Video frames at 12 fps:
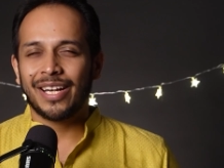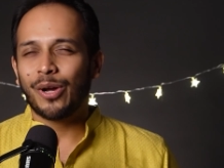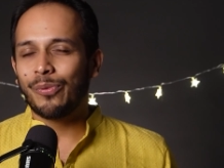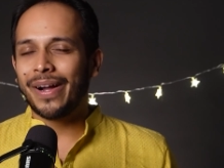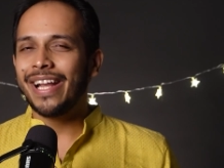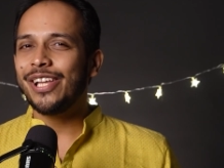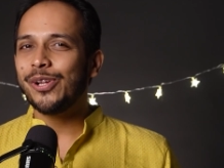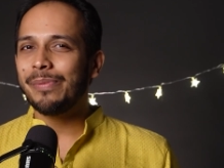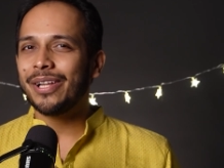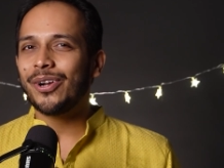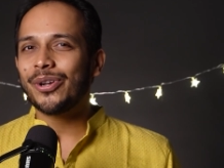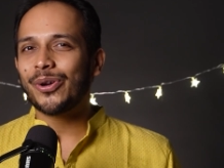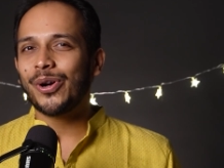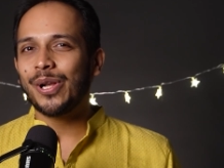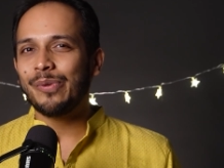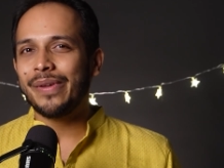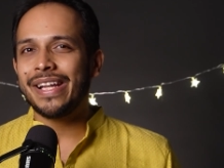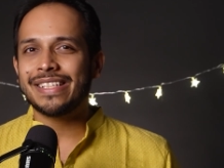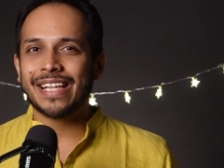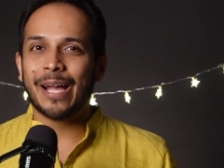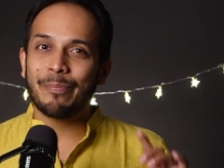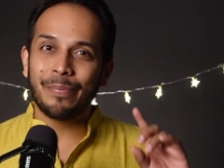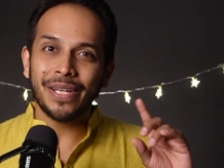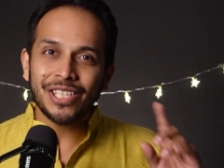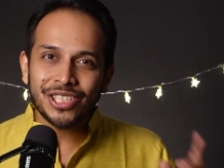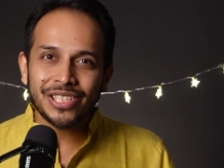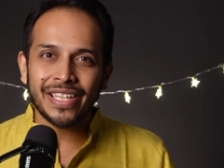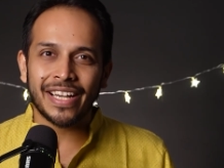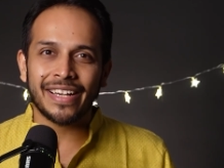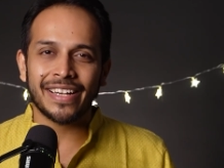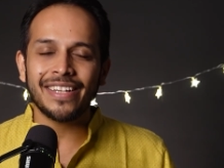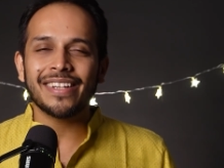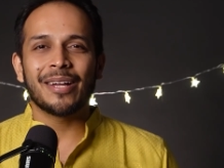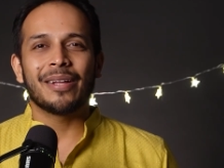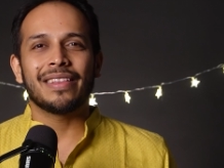Now, while you may not always appreciate it,